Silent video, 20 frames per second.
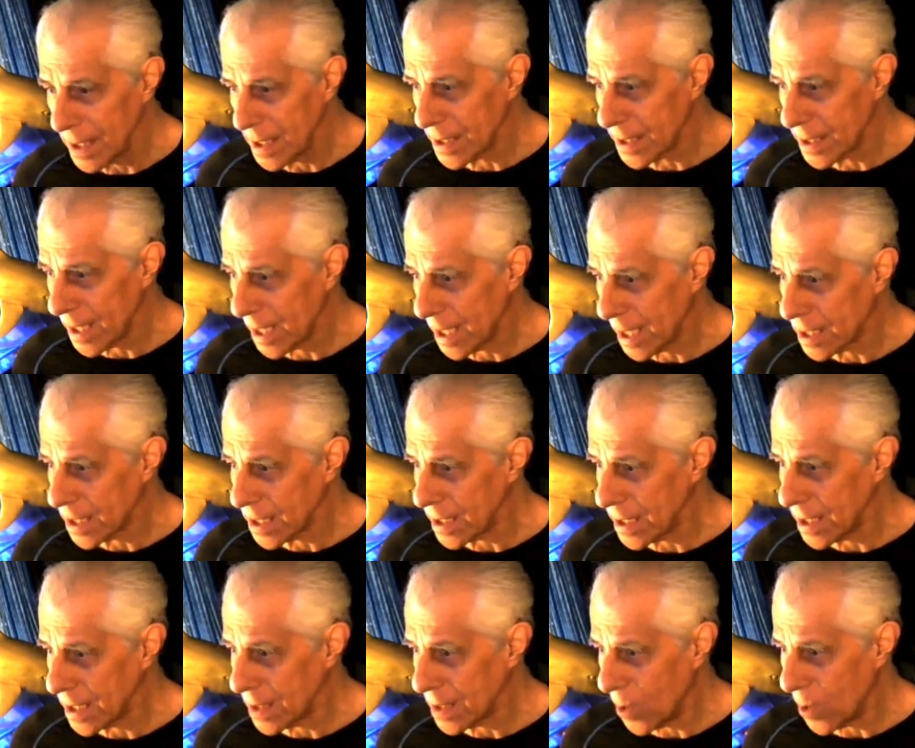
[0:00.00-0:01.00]
has
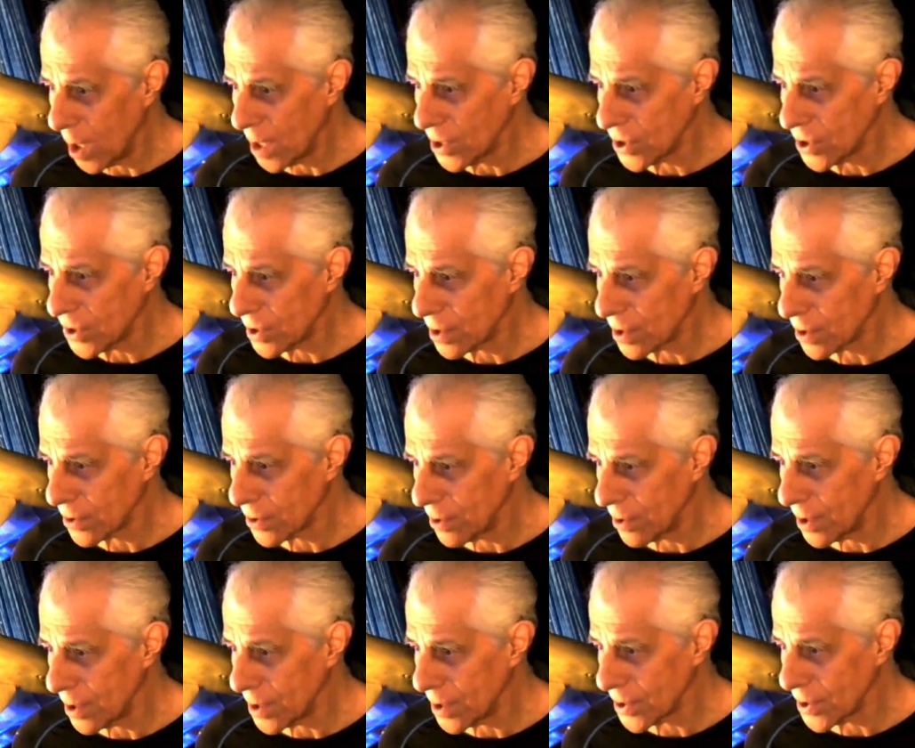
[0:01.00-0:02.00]
actually washed
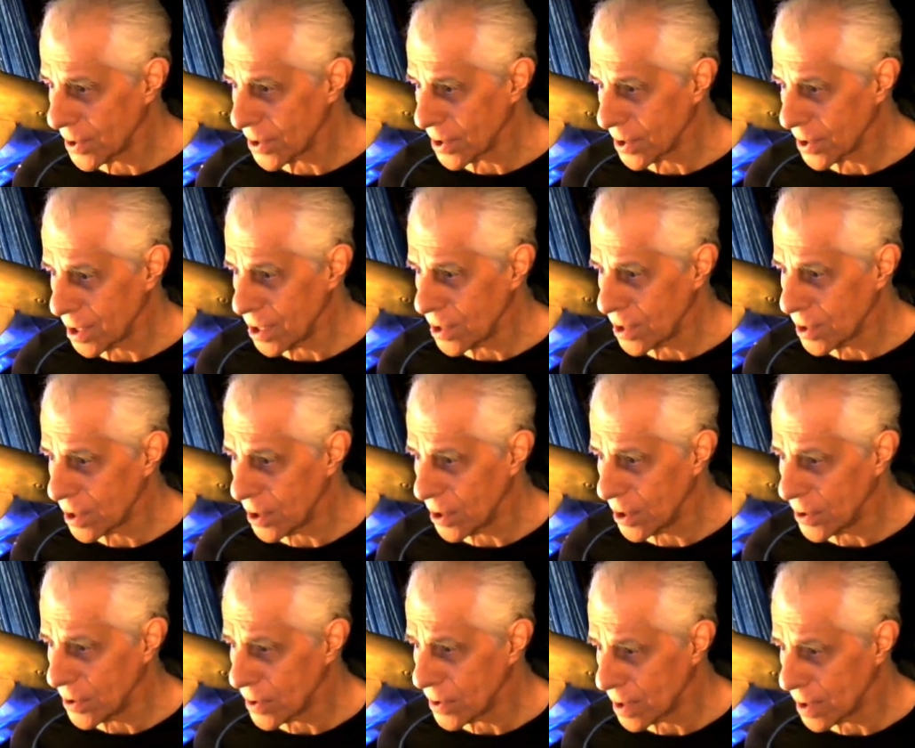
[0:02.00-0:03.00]
across the East
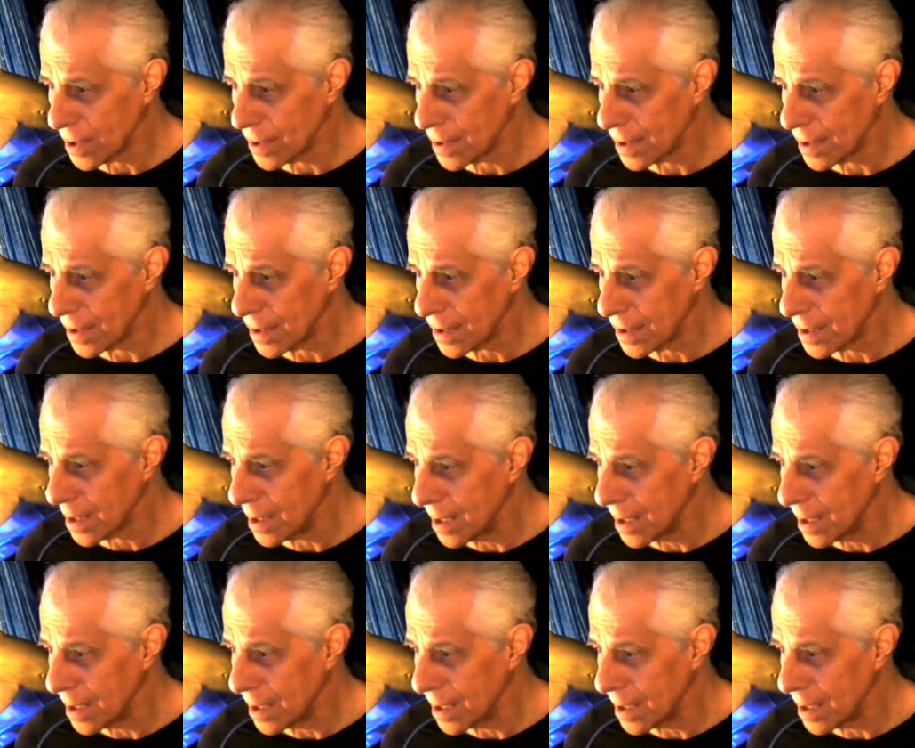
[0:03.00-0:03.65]
Coast and